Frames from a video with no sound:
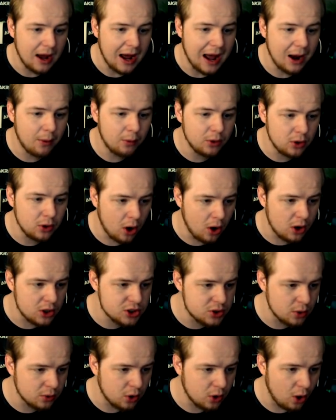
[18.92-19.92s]
I would
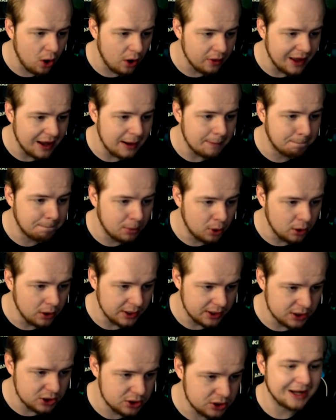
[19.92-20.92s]
also call that
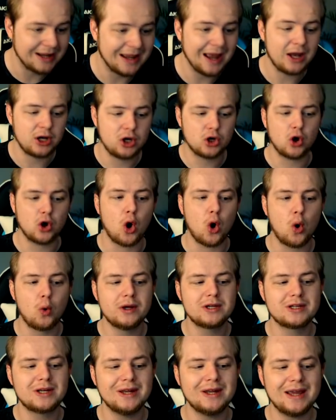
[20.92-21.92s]
bullish. Again, you're
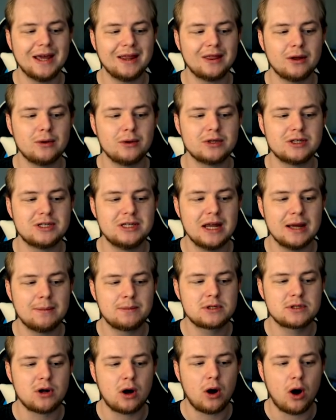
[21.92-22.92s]
always going to get those
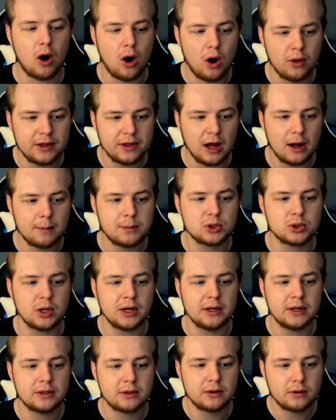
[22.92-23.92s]
dips on the
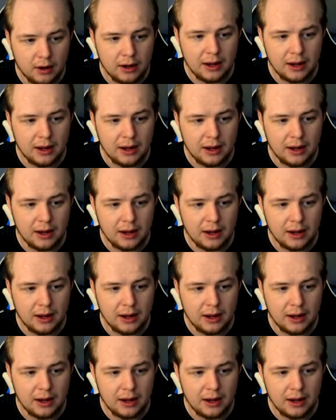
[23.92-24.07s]
uptrend.